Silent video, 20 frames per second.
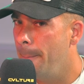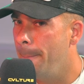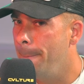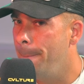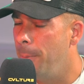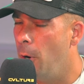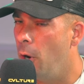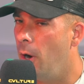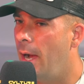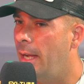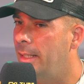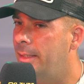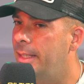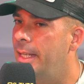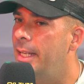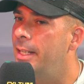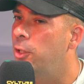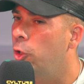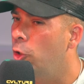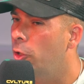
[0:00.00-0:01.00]
But I
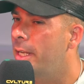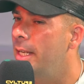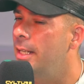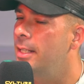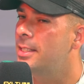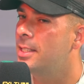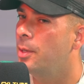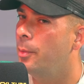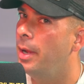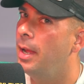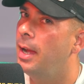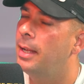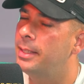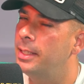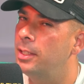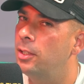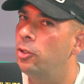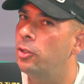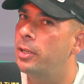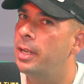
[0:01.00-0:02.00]
did look into it. I
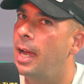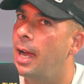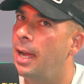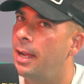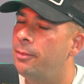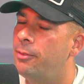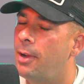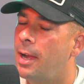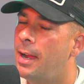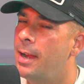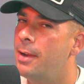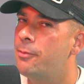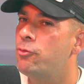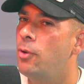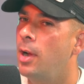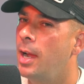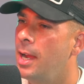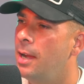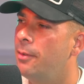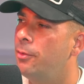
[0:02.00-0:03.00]

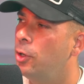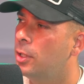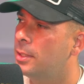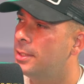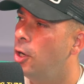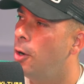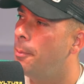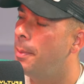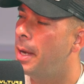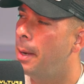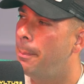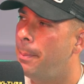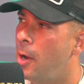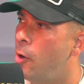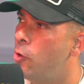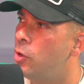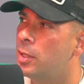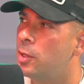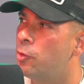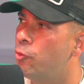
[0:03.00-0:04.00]
have looked it up, and
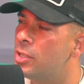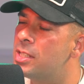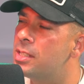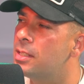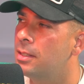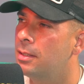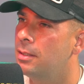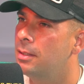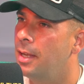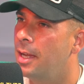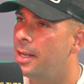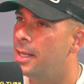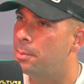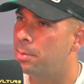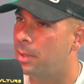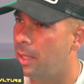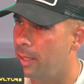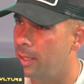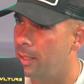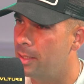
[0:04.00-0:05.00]
apparently there isn't any
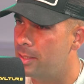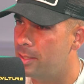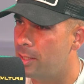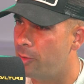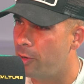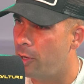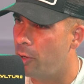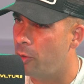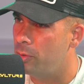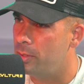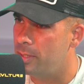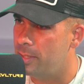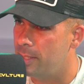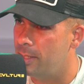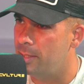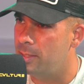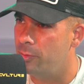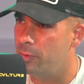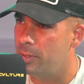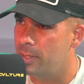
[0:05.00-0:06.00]
planets around
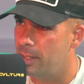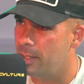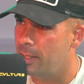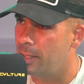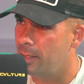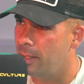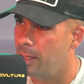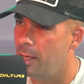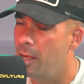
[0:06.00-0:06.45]
Zeta Reticuli.